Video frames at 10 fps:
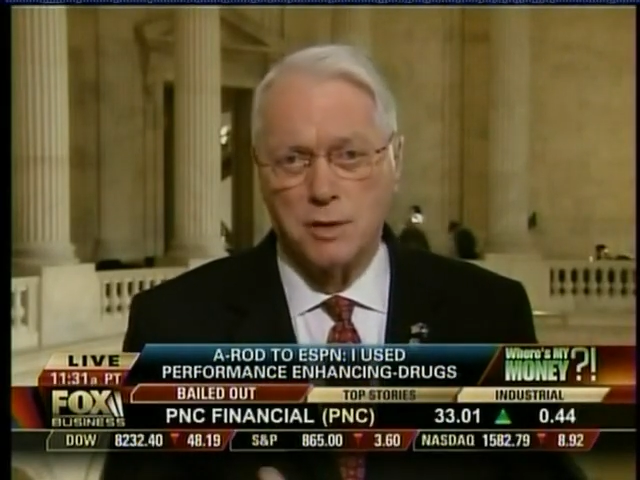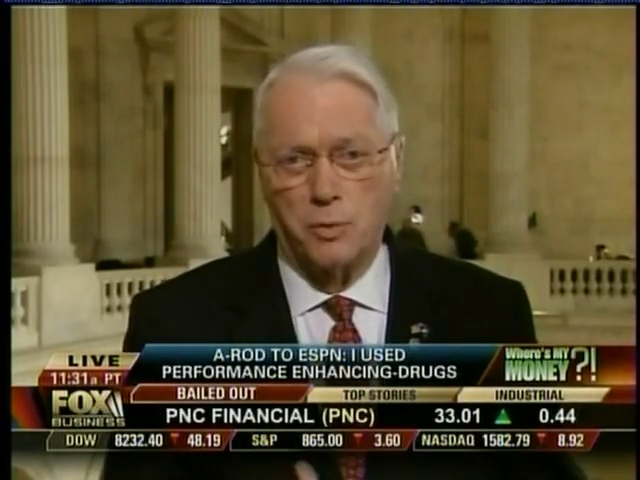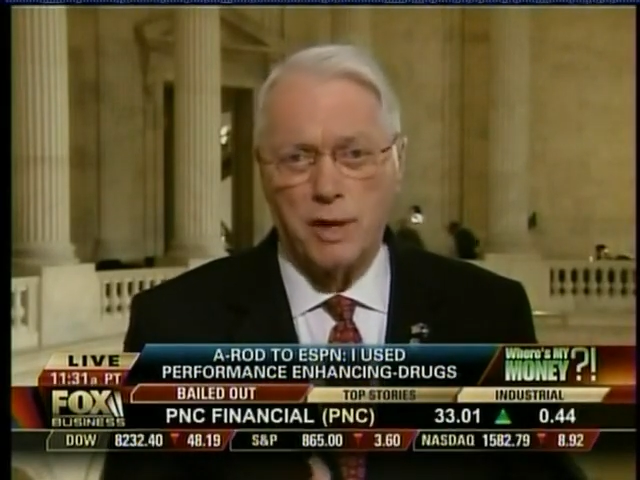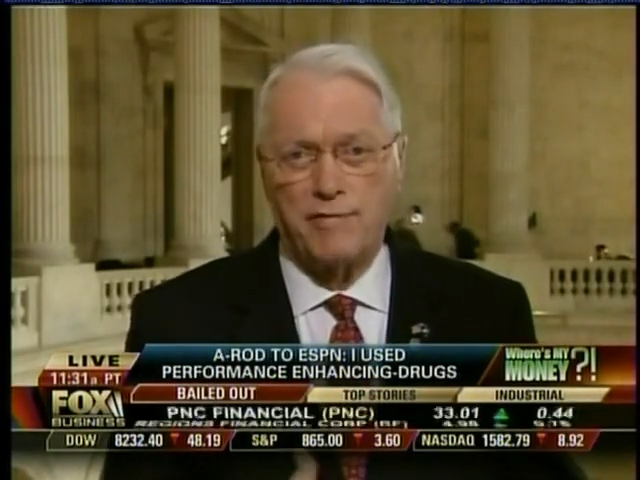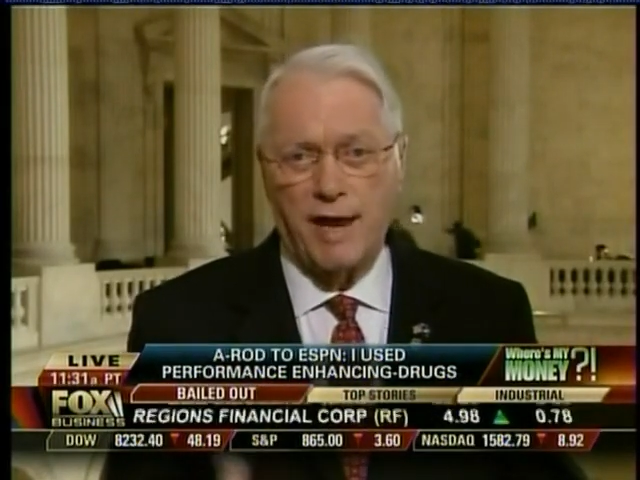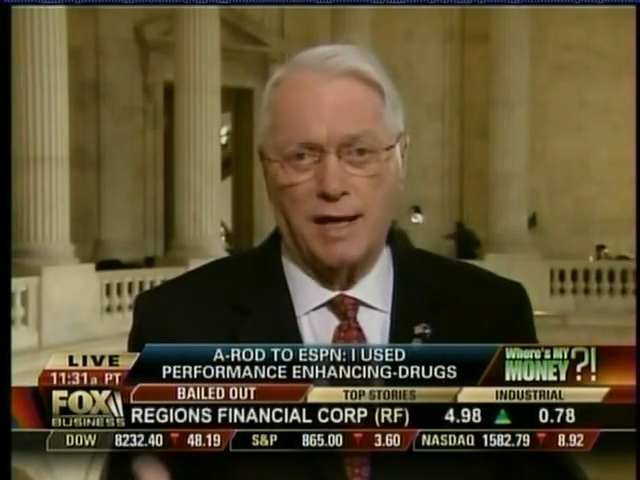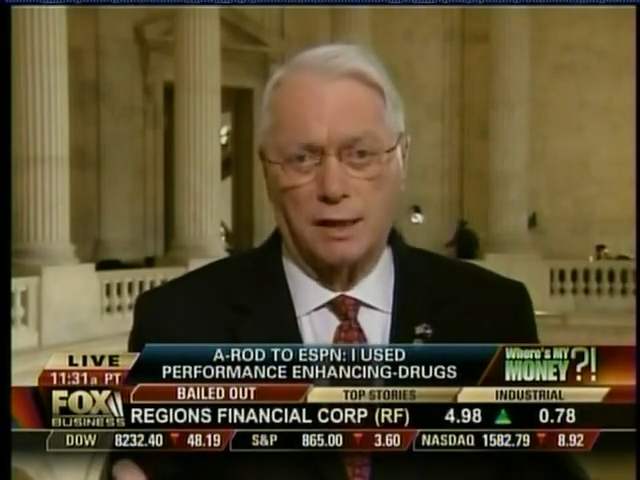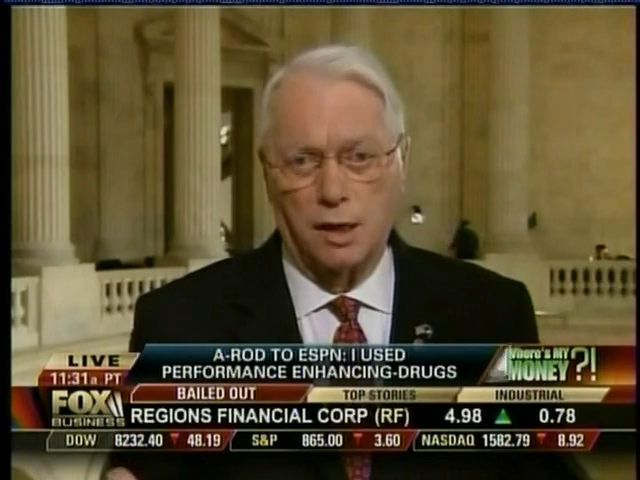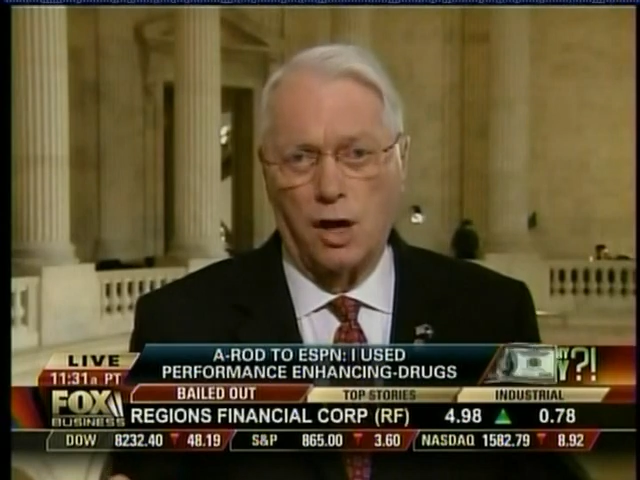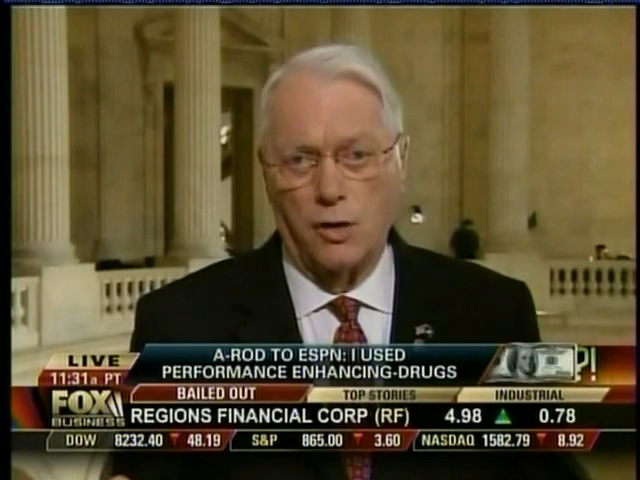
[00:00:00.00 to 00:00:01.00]
we've had a
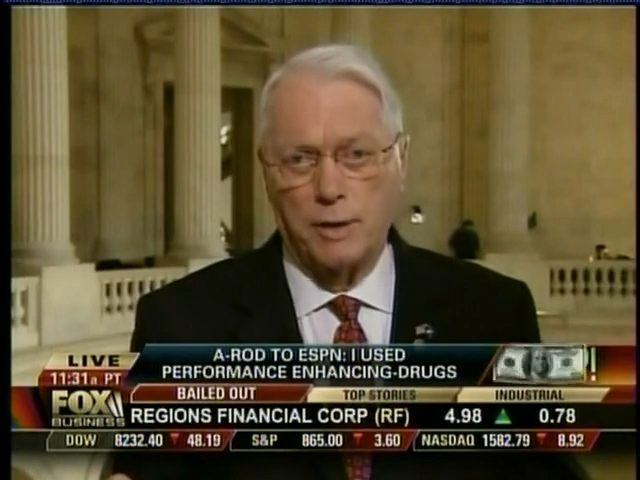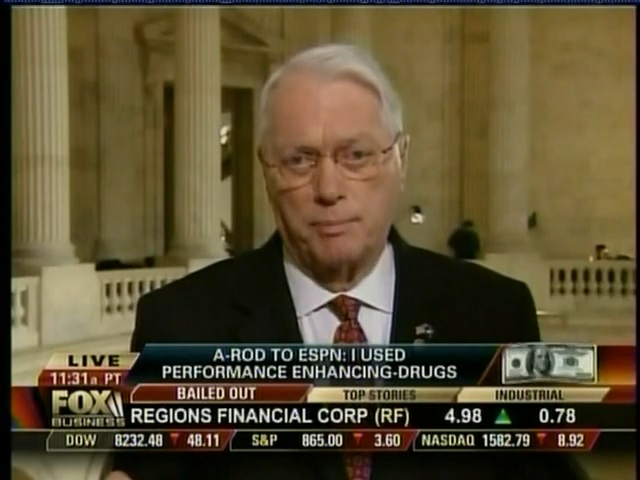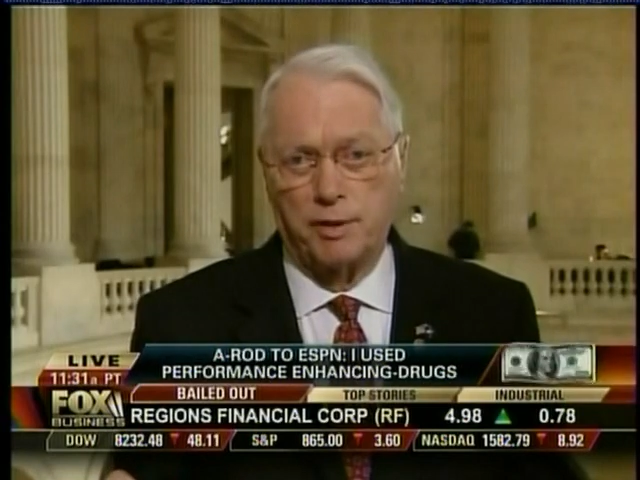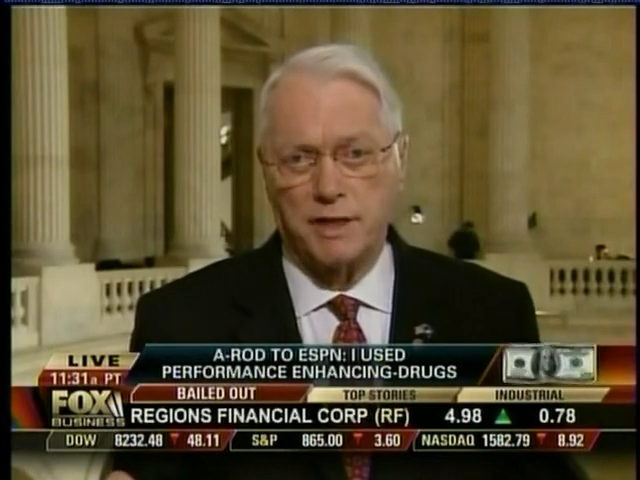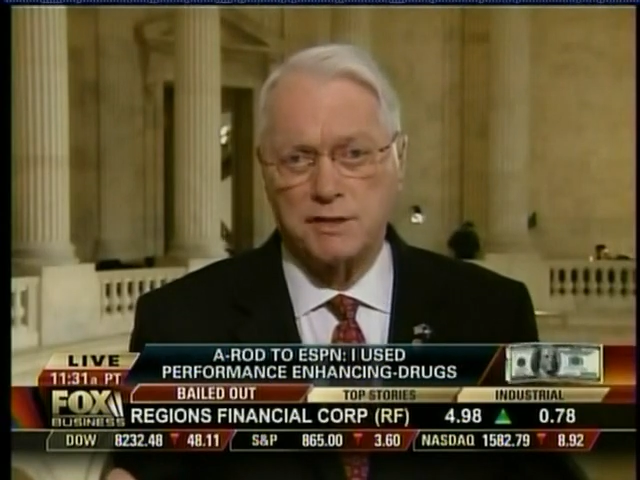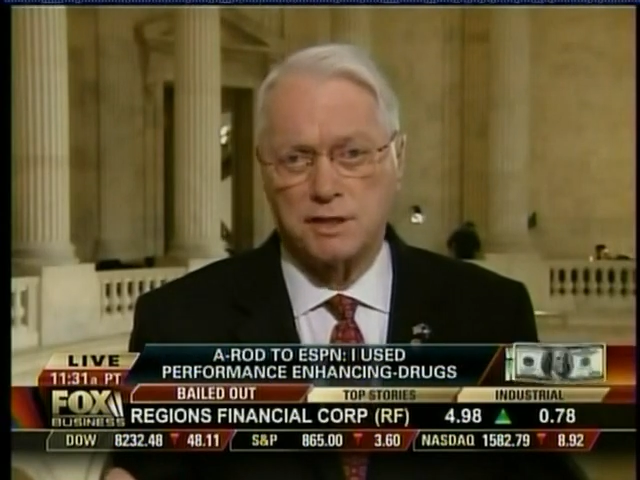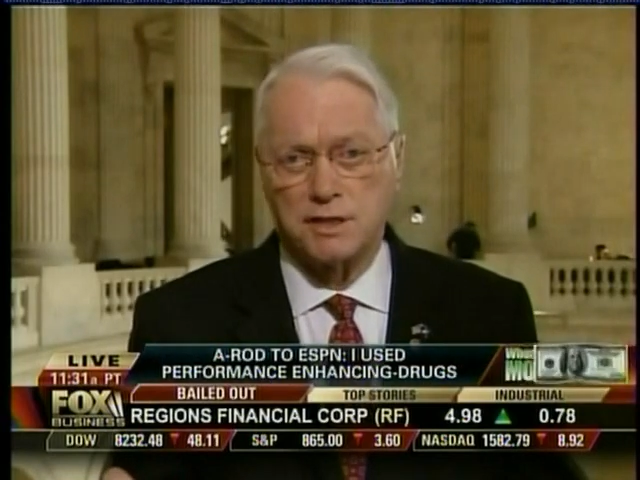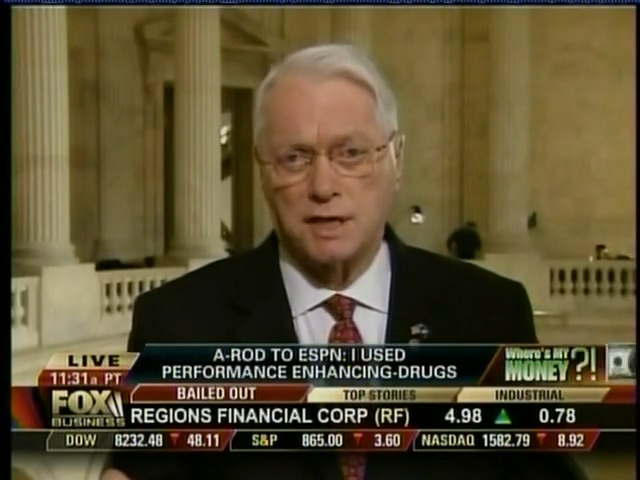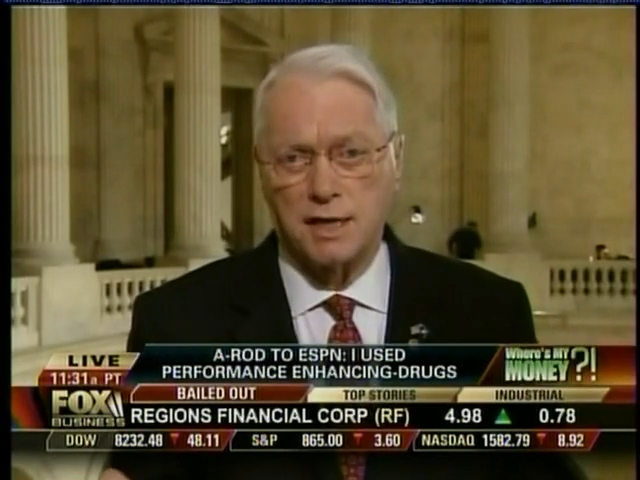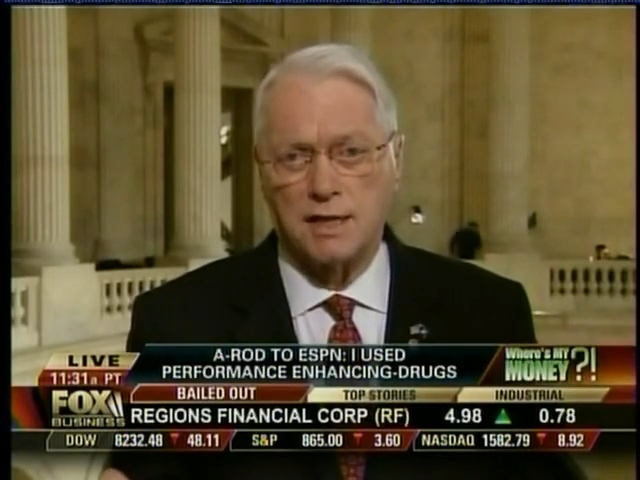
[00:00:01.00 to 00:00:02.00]
law in place
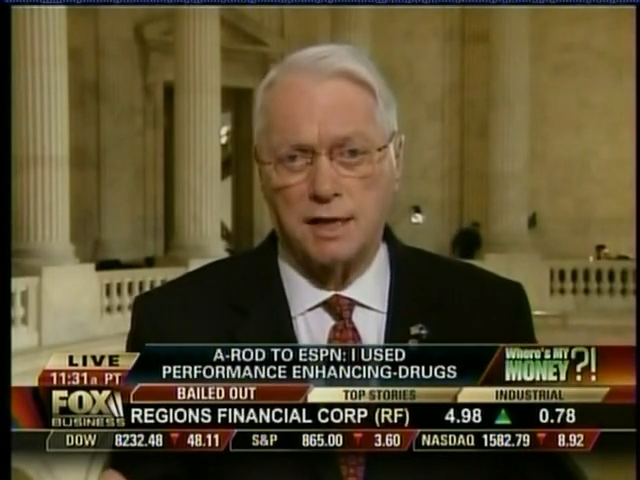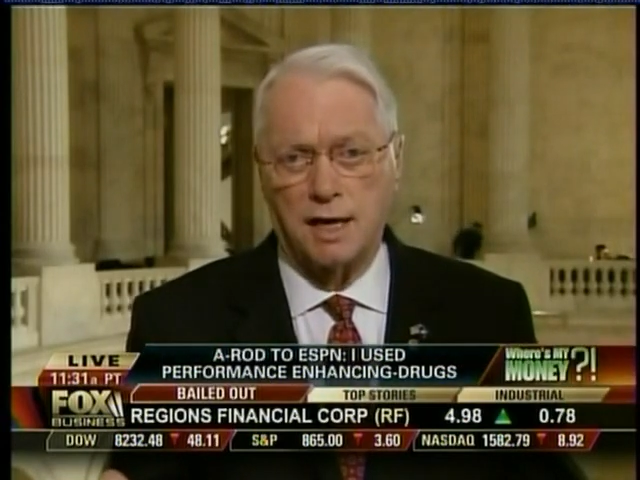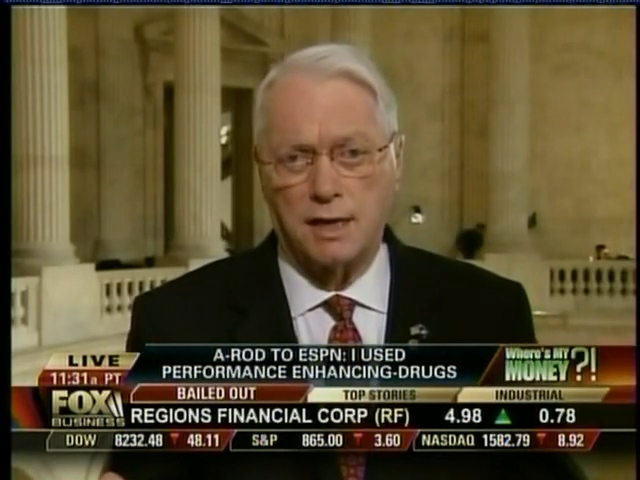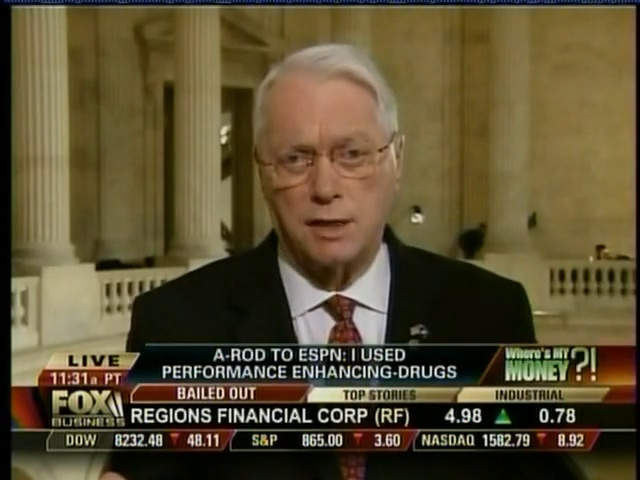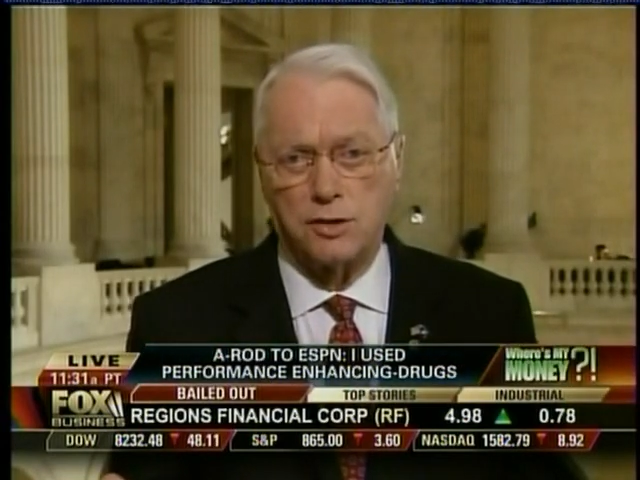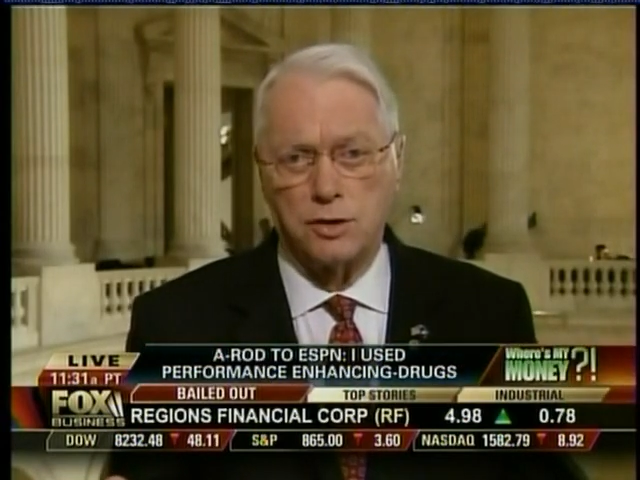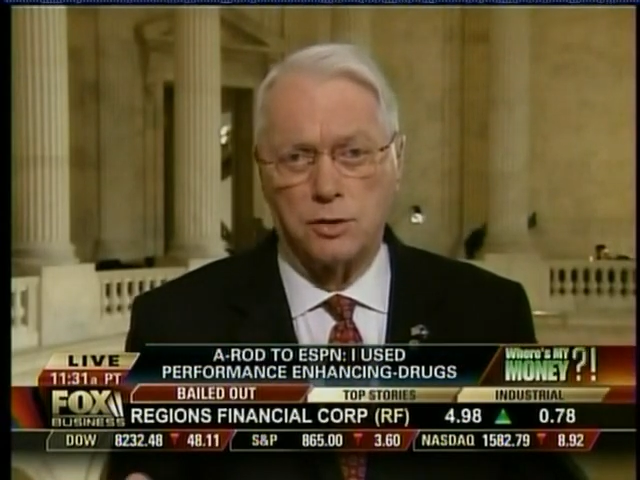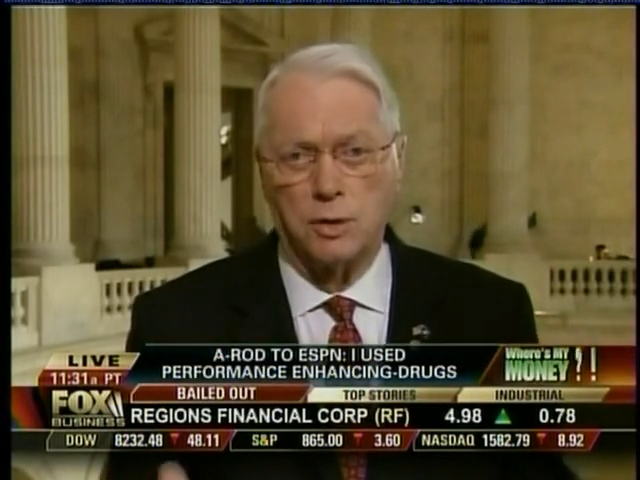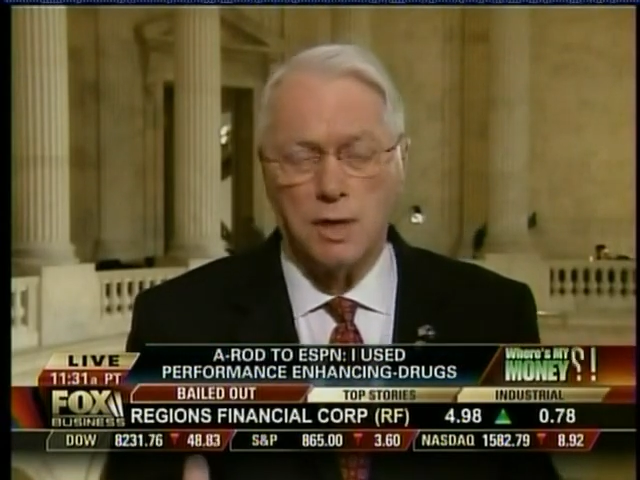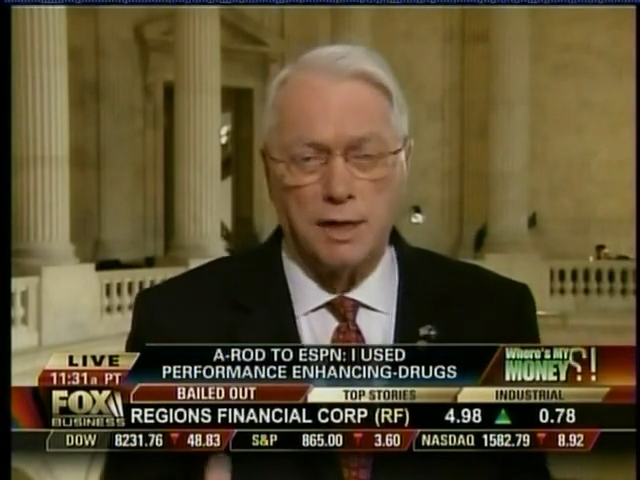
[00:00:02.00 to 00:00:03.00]
since
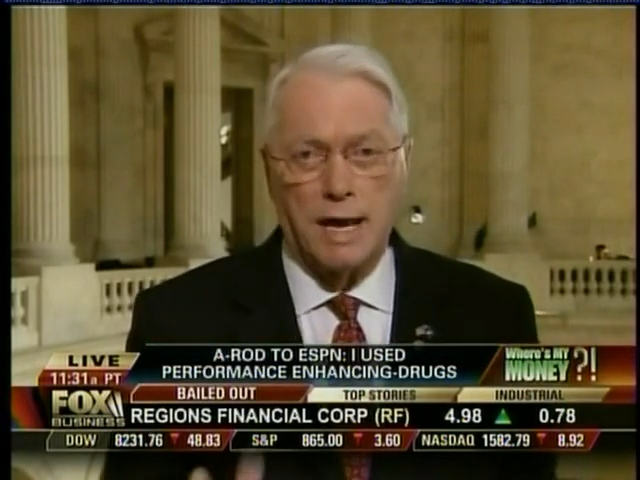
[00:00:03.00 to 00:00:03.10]
1992.